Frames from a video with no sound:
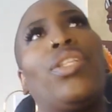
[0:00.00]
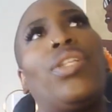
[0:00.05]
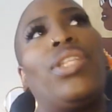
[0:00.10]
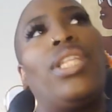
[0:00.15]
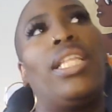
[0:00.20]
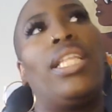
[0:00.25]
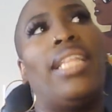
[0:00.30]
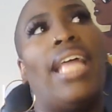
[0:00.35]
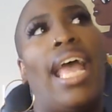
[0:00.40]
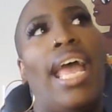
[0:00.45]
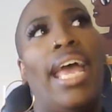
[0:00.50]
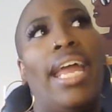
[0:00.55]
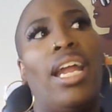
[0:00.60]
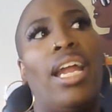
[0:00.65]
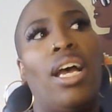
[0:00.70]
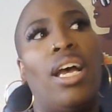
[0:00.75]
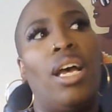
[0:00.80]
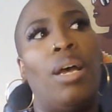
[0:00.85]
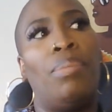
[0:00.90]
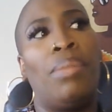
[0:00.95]
other than
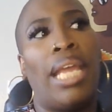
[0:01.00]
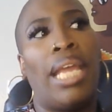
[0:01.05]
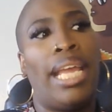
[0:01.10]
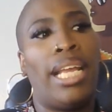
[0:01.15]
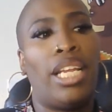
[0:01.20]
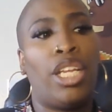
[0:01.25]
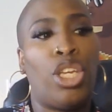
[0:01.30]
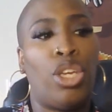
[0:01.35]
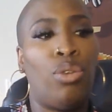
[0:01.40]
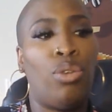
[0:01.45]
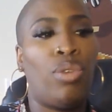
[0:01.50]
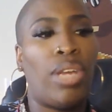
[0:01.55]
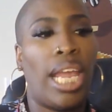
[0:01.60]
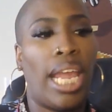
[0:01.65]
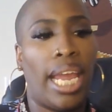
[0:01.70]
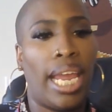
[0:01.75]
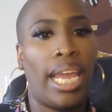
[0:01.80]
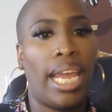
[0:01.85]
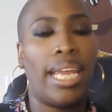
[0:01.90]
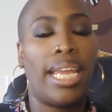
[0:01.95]
that, you
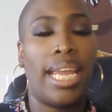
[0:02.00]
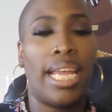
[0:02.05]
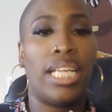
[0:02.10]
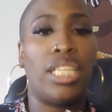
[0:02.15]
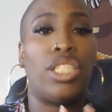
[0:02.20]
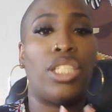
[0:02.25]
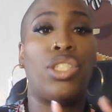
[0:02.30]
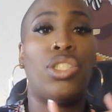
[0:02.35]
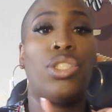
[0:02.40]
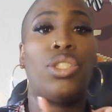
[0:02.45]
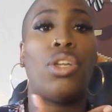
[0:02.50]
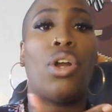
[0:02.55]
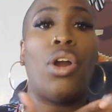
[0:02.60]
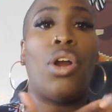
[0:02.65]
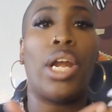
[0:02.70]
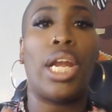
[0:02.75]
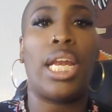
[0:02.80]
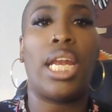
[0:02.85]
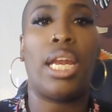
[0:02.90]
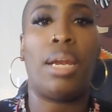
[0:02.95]
can get
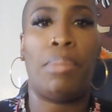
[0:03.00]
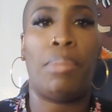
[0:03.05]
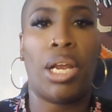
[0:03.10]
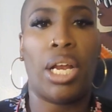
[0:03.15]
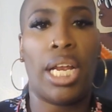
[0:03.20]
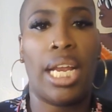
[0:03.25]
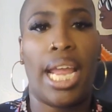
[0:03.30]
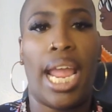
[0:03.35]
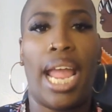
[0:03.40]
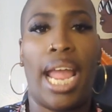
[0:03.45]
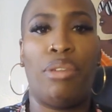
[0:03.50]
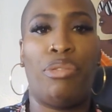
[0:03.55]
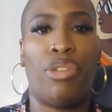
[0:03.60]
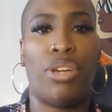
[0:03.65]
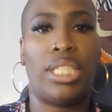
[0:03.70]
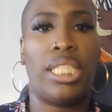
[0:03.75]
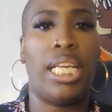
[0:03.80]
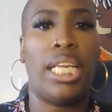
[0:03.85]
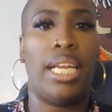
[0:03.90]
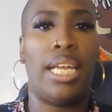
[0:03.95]
started in Mary Kay
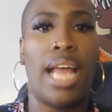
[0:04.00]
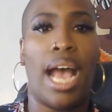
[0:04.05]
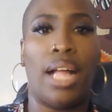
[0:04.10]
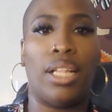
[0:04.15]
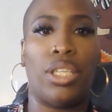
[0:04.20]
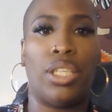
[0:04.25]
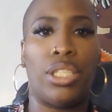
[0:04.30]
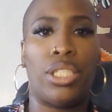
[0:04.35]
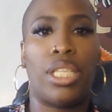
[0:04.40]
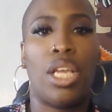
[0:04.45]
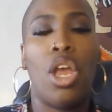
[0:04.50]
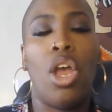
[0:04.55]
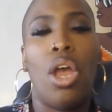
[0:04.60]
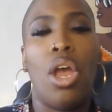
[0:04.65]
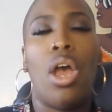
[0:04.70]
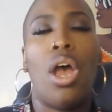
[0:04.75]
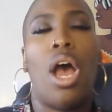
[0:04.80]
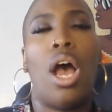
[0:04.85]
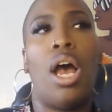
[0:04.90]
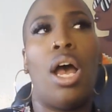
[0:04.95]
for $10
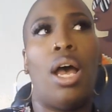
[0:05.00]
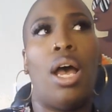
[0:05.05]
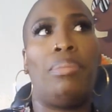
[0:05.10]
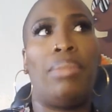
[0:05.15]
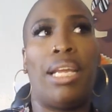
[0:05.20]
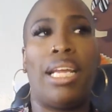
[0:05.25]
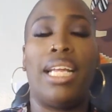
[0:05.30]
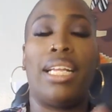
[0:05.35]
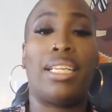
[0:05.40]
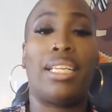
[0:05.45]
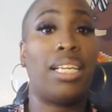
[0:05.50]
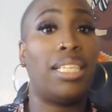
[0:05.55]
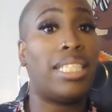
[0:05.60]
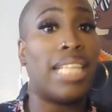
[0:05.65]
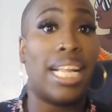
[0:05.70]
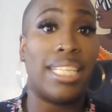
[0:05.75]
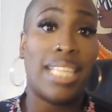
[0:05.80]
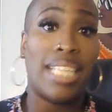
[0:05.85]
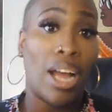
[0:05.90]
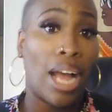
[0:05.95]

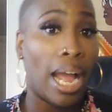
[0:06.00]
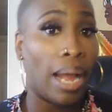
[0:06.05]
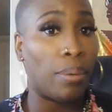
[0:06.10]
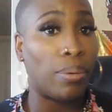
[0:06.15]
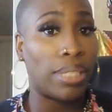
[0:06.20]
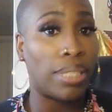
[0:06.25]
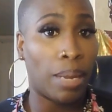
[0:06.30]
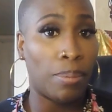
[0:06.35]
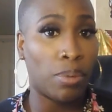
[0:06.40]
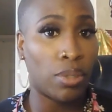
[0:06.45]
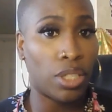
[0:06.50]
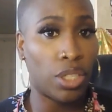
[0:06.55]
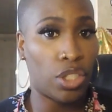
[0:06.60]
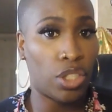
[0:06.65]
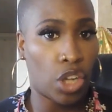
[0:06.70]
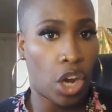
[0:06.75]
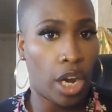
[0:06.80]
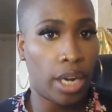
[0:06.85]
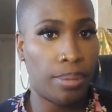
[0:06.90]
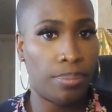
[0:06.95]
because that's how I was able to
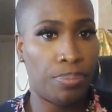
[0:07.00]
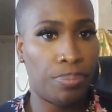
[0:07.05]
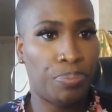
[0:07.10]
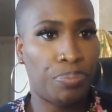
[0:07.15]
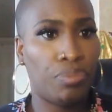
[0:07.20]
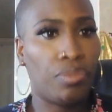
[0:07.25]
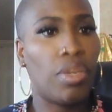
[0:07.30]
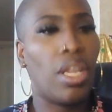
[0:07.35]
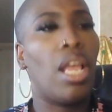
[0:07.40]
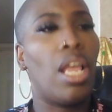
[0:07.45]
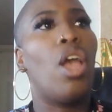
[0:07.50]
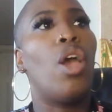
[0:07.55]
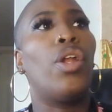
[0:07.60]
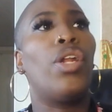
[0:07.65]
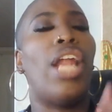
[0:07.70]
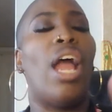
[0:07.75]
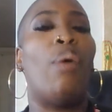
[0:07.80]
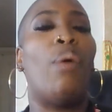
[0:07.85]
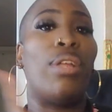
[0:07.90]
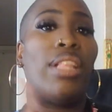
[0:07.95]
start.
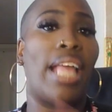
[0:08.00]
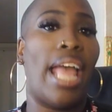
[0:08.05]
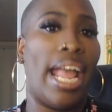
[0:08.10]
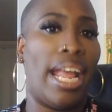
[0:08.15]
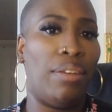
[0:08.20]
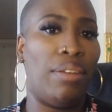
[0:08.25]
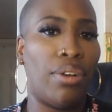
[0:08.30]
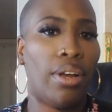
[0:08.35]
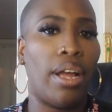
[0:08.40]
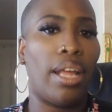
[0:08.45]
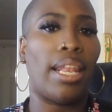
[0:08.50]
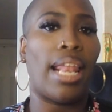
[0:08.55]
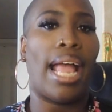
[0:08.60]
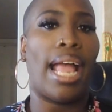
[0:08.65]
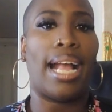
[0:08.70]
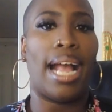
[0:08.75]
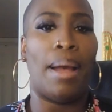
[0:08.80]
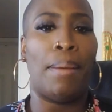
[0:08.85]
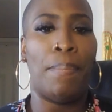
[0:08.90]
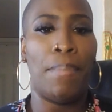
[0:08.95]
Now with Avon,
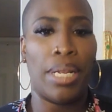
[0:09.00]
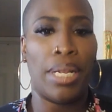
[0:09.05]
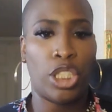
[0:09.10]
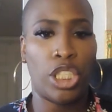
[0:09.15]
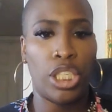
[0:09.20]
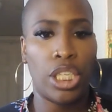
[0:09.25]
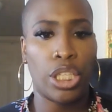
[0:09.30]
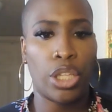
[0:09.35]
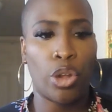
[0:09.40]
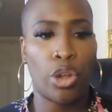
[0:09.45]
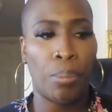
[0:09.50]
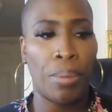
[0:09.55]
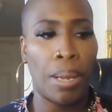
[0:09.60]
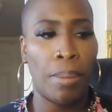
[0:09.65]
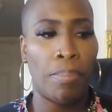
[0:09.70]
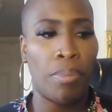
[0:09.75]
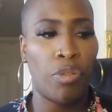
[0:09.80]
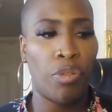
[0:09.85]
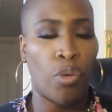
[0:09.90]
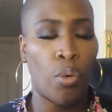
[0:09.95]
like I've mentioned a little
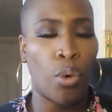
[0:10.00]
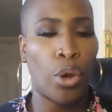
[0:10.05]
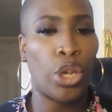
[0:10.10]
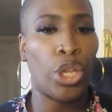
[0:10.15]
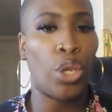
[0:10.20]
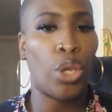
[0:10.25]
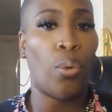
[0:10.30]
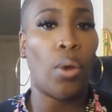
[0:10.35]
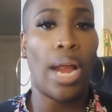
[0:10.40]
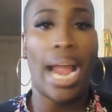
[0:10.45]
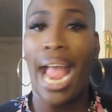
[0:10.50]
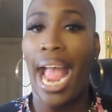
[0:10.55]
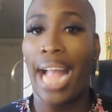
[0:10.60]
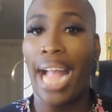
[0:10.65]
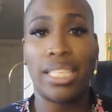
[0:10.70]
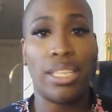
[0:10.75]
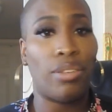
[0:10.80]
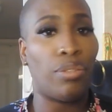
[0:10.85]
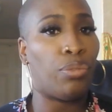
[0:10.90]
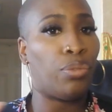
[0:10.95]
bit before, you are
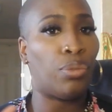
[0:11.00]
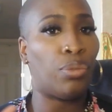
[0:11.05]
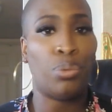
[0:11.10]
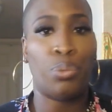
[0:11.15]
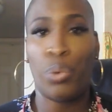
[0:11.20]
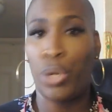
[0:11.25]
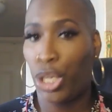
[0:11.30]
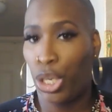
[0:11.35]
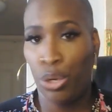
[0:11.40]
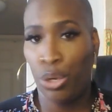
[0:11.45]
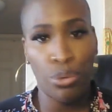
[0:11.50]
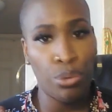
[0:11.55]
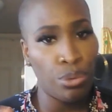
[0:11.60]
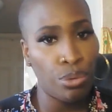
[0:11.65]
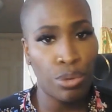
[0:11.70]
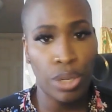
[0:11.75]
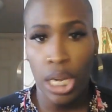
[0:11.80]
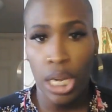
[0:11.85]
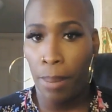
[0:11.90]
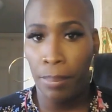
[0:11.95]
active when
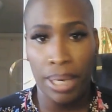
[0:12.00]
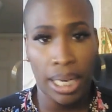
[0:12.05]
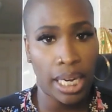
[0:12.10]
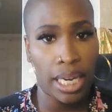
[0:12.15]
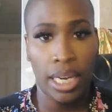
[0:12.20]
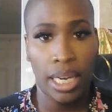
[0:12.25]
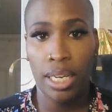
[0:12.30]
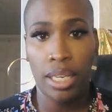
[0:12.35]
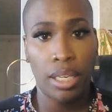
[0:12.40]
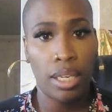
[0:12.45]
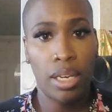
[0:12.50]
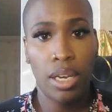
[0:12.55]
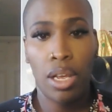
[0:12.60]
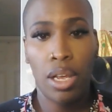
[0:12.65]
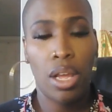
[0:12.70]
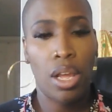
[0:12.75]
you come in,